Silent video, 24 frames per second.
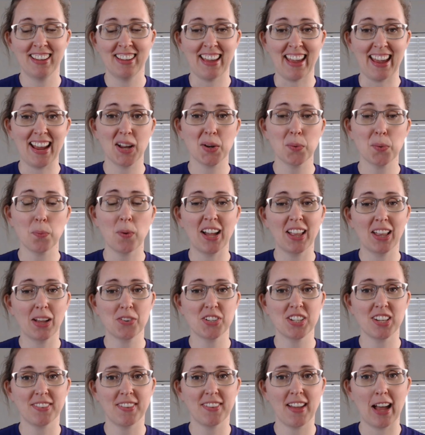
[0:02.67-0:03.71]
And while I
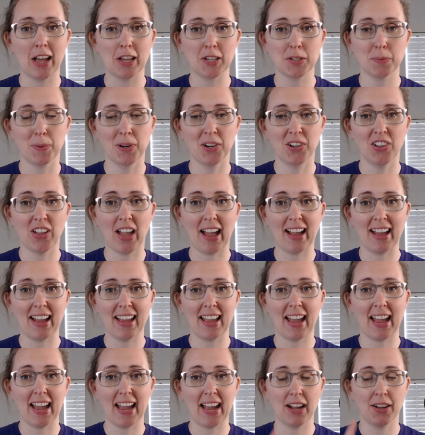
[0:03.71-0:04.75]
was at the hospital, I
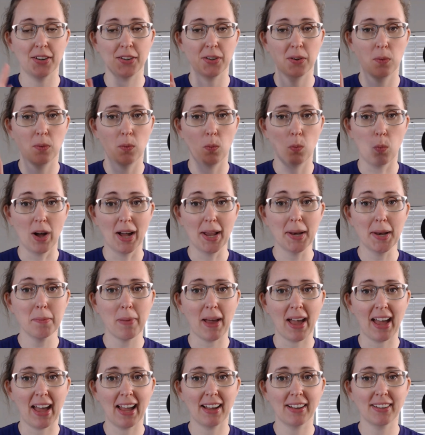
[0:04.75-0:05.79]
had one
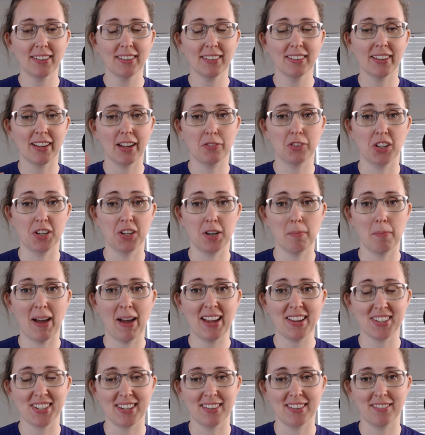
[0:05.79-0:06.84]
bag of
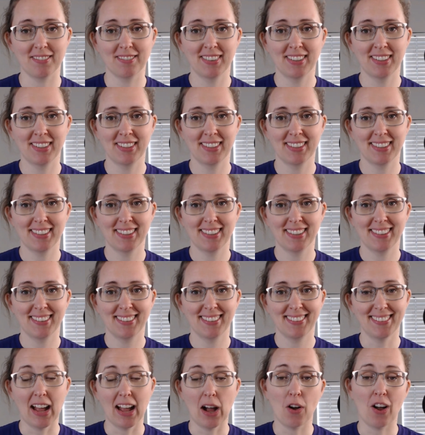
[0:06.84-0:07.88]
clindamycin.
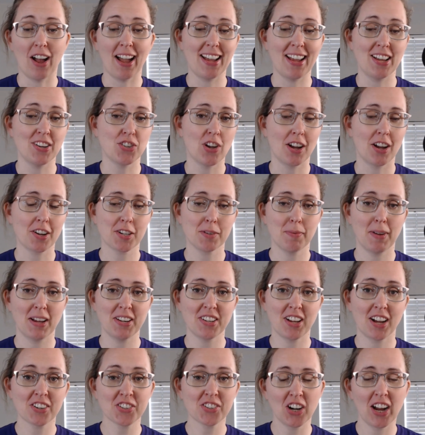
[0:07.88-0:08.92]
Now, I had talked to my
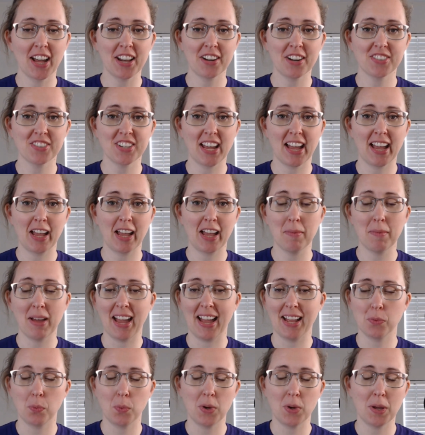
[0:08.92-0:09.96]
doctor ahead of time,
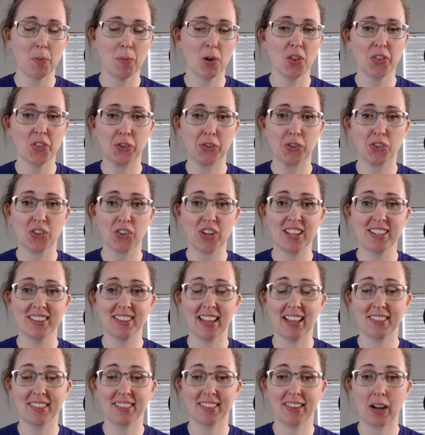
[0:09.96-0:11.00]
and we both agreed
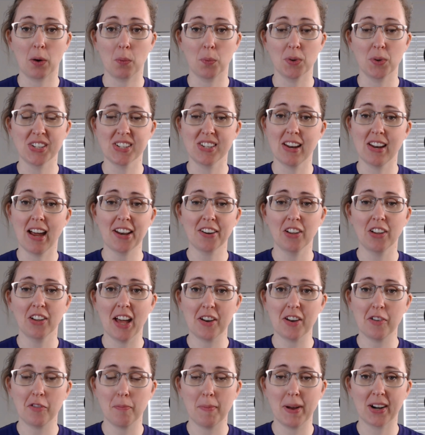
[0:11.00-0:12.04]
that there was not a
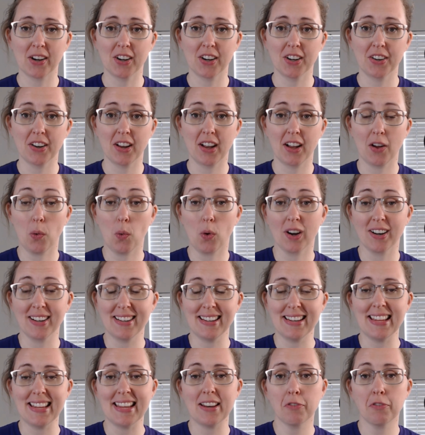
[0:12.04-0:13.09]
lot of merit or
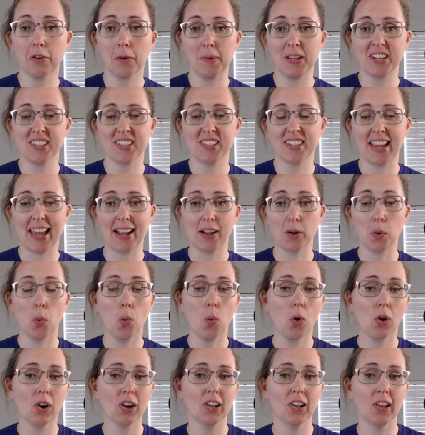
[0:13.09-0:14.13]
need for me to take
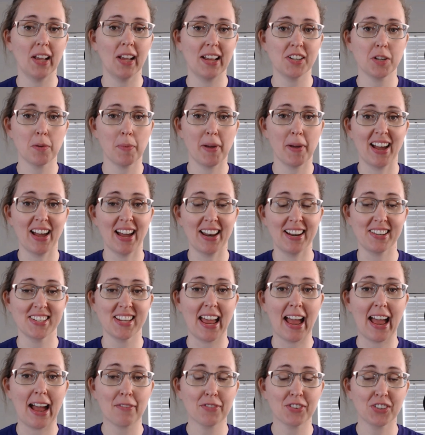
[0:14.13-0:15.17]
oral antibiotics
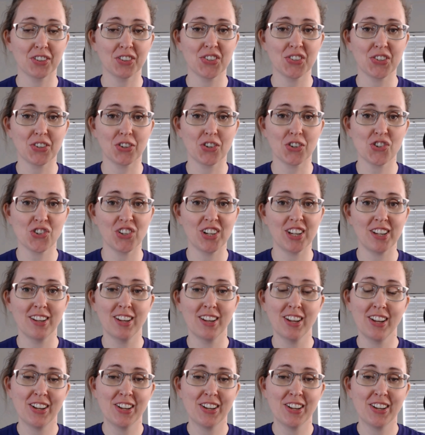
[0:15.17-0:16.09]
after the surgery.